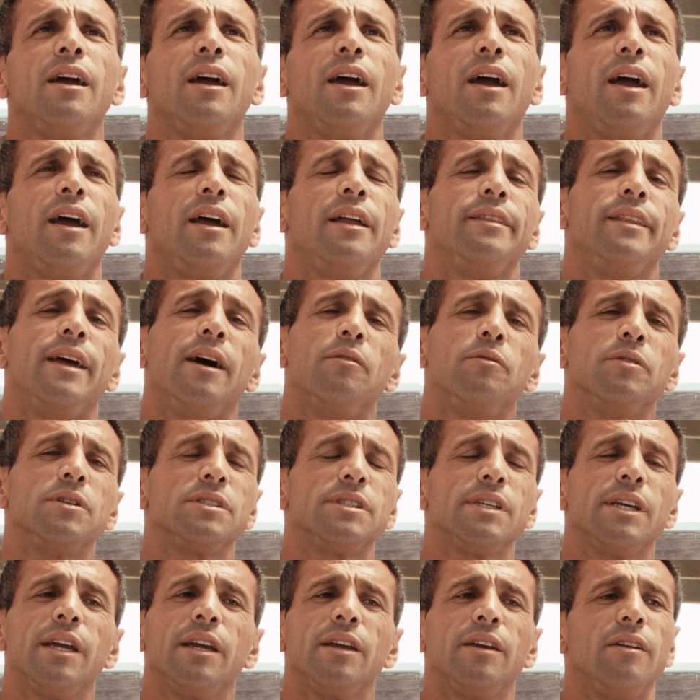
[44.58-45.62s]
and that
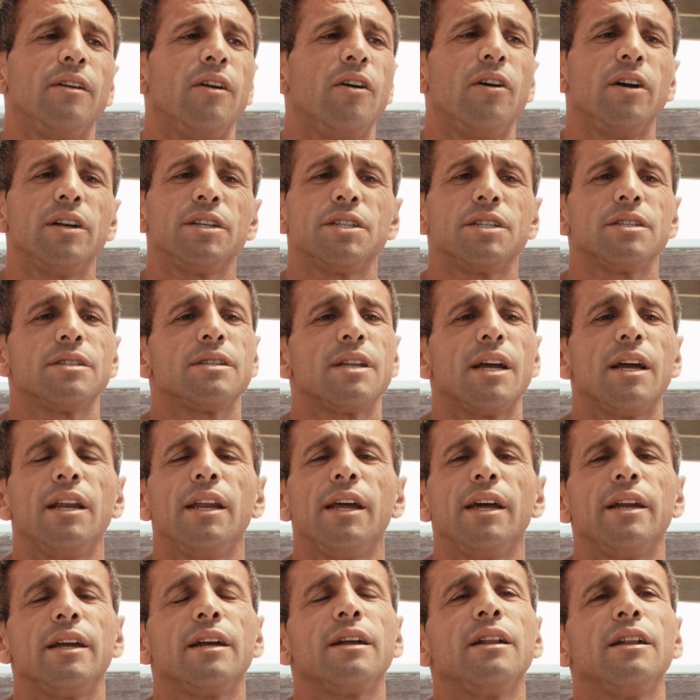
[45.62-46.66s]
was it. I
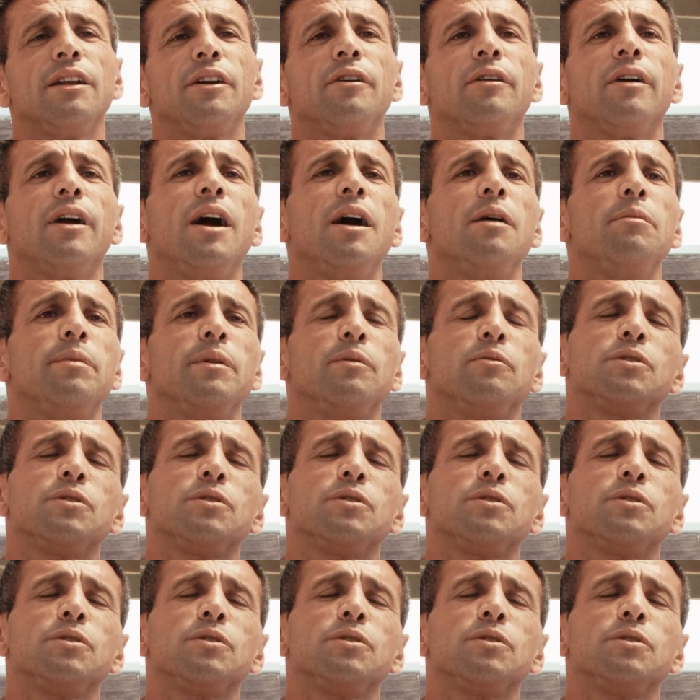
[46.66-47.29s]
let it clear up.